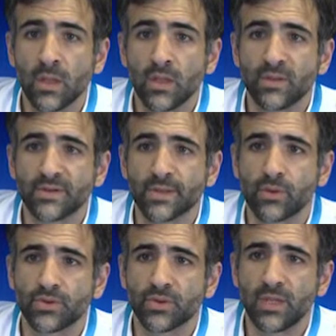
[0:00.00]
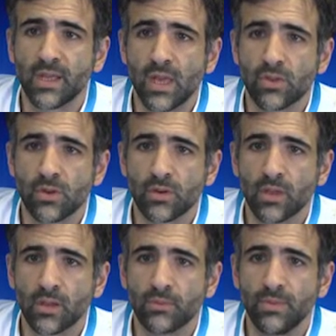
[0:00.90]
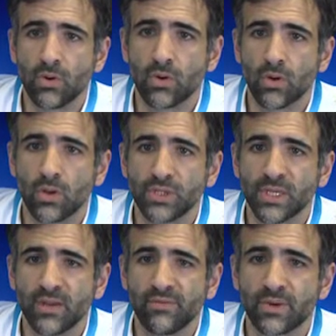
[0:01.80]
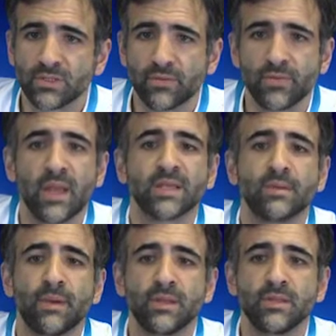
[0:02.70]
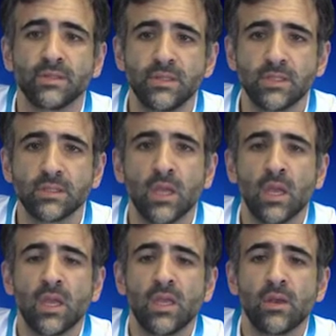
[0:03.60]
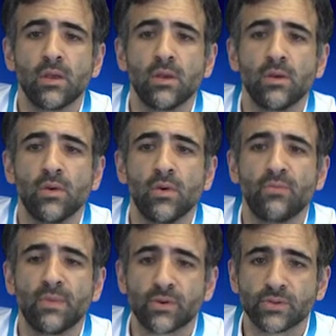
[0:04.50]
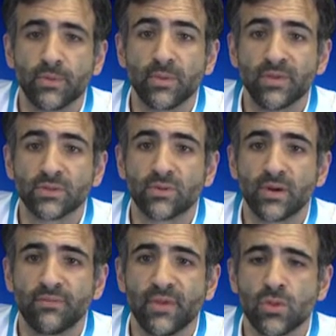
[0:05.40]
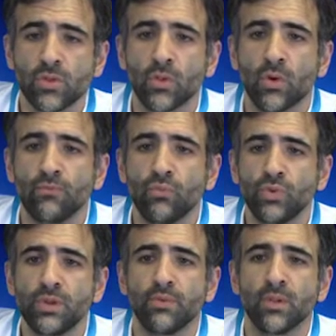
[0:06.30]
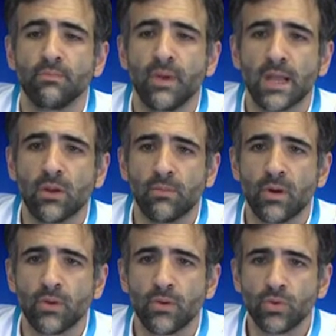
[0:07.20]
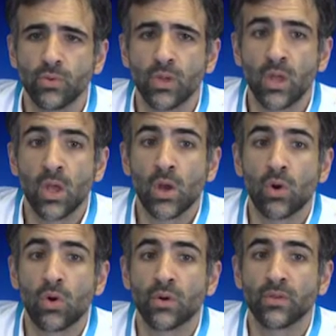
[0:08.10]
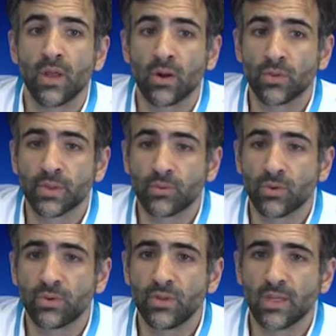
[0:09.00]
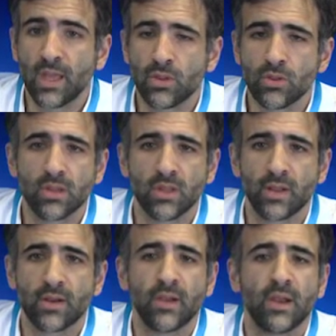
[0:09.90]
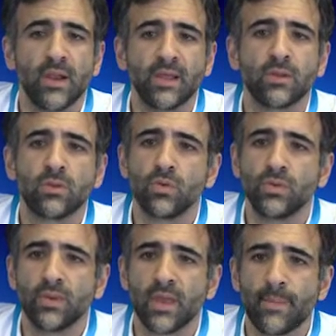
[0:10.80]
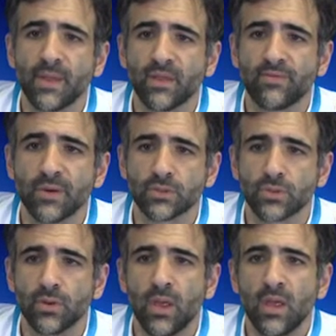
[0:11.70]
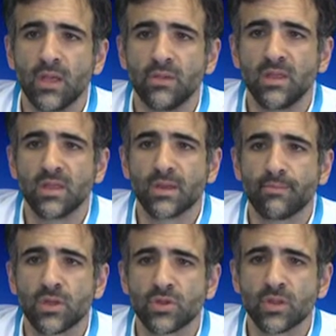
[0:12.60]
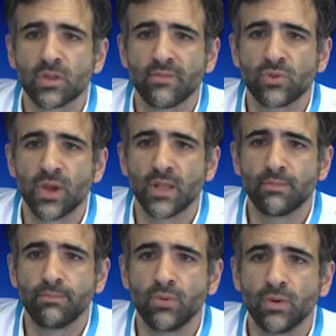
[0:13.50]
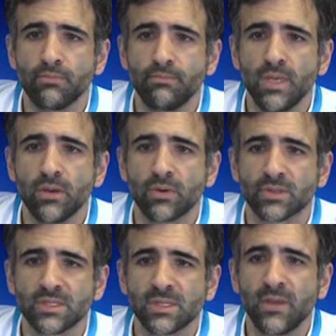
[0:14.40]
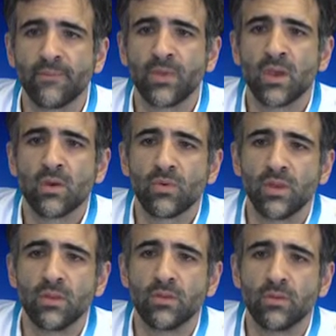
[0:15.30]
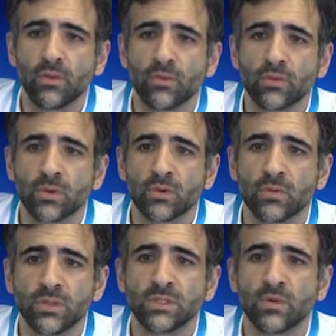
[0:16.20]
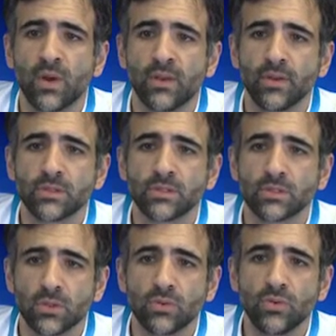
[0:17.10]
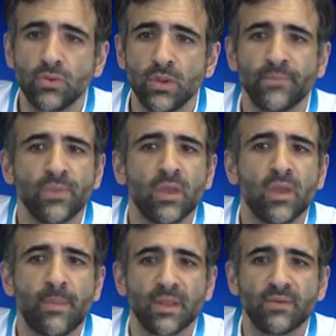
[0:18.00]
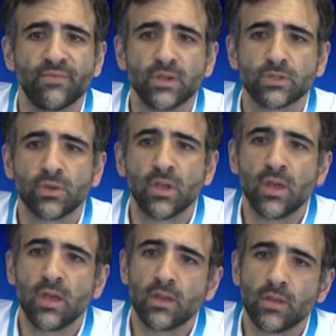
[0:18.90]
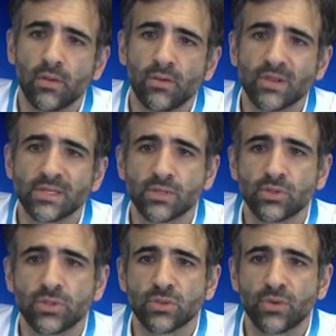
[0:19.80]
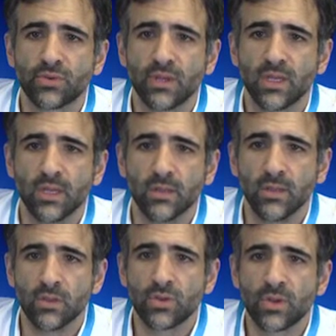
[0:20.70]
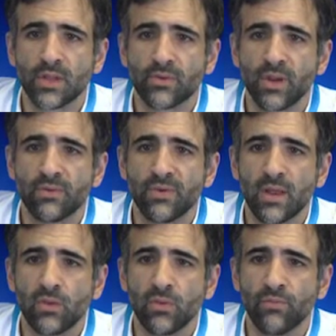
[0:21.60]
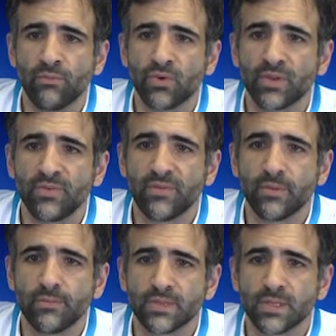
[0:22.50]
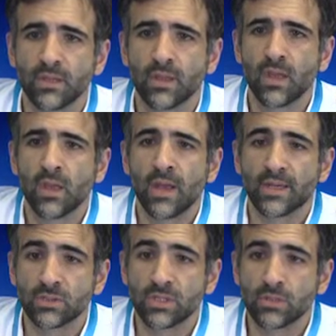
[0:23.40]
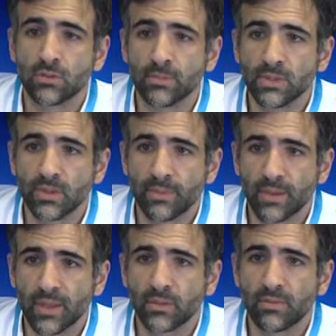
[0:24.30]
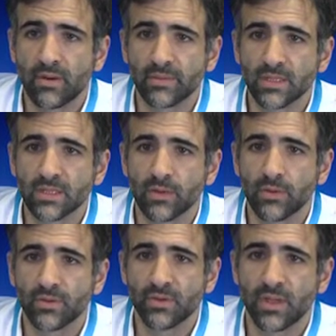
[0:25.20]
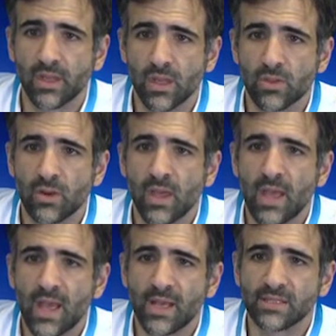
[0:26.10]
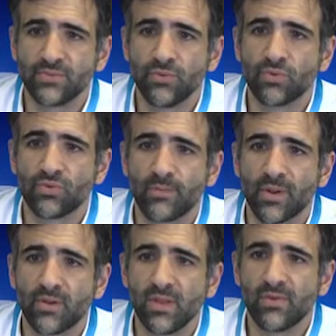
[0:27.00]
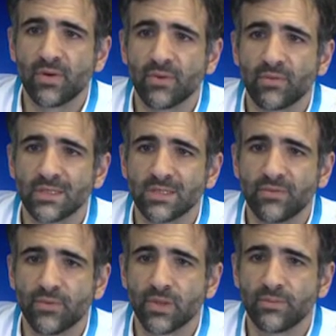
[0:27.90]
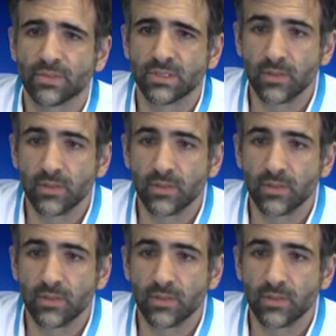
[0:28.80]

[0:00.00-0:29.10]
There are some contraindications. It could be oncological in presence of extrahepatic disease, of macroscopic vascular invasion of multiple bilobar nodule, or some contraindications that are linked to the hepatic function. It means in some patients that have child PUG B or C with a not so good hepatic function, resection is contraindicated. Indocyanine green value of more than 15% associated to major hepatectomy represent a contraindication, has future remnant livers of less than 40%.